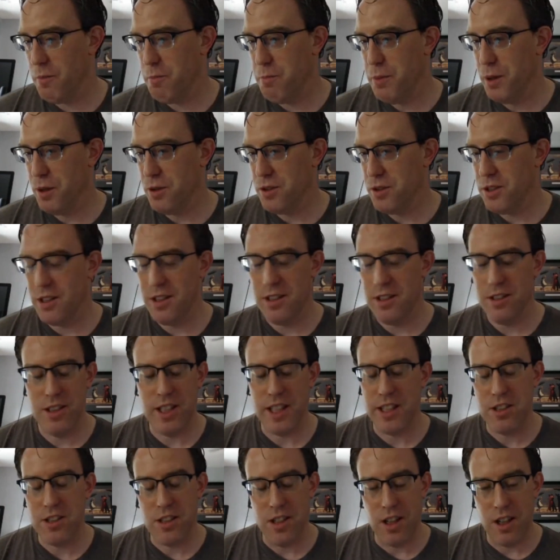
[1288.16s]
built in the
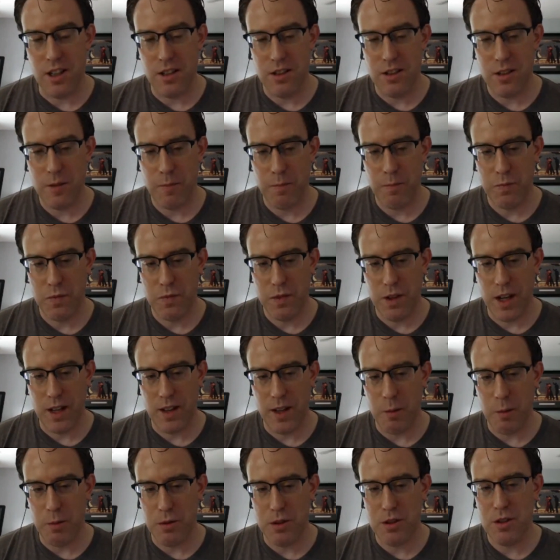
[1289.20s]
60s, and they
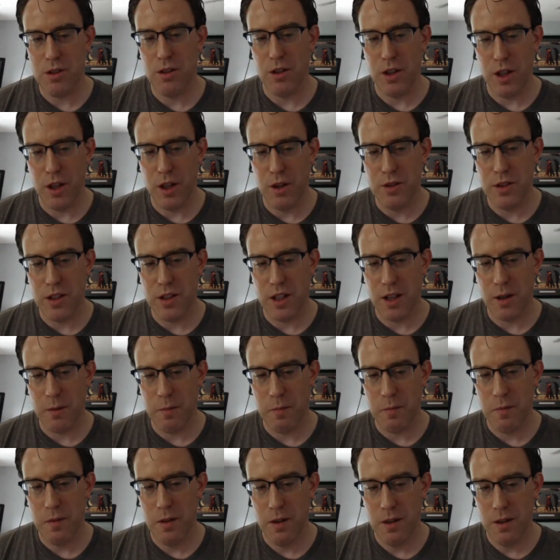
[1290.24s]
were still using
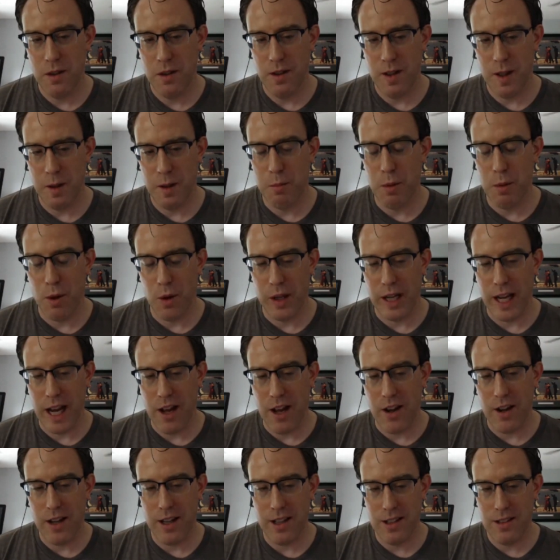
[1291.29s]
them in bowling
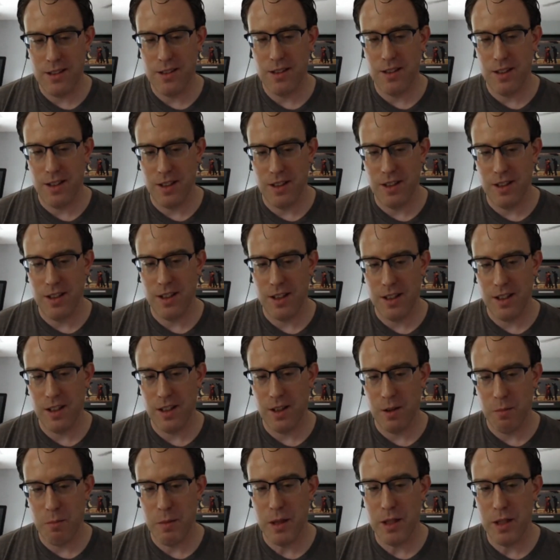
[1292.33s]
alleys in the
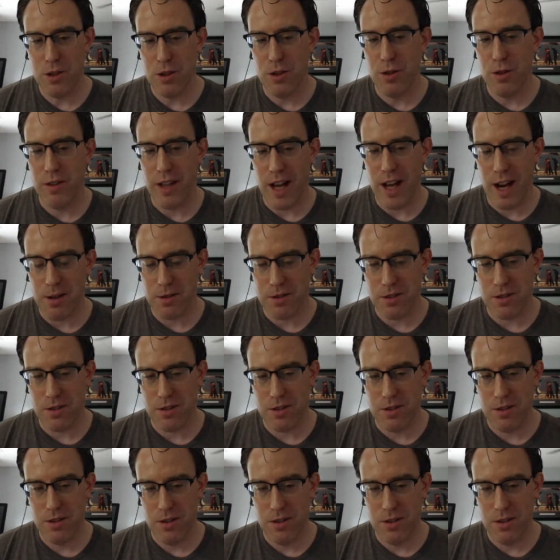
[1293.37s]
mid 2000s.